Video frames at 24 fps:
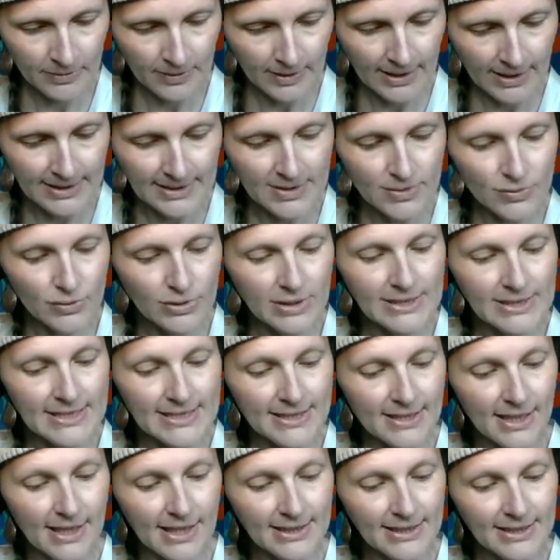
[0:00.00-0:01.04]
And so
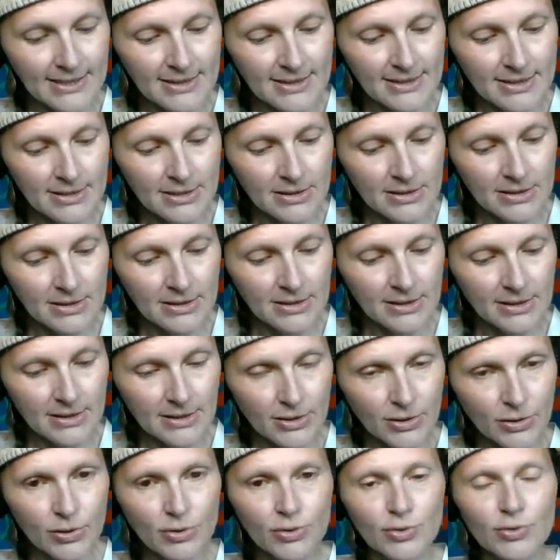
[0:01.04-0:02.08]
decided
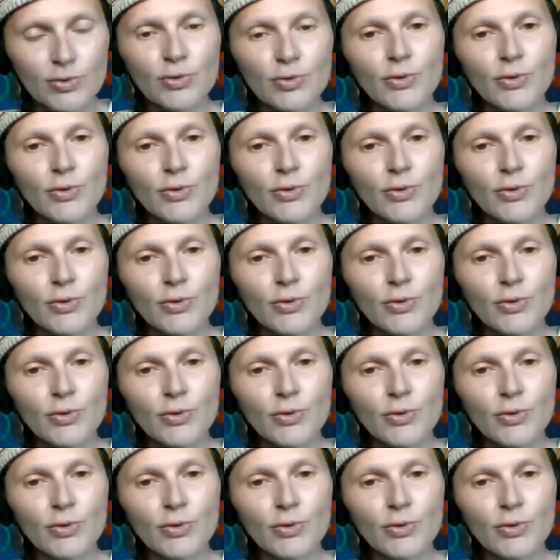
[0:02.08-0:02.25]
to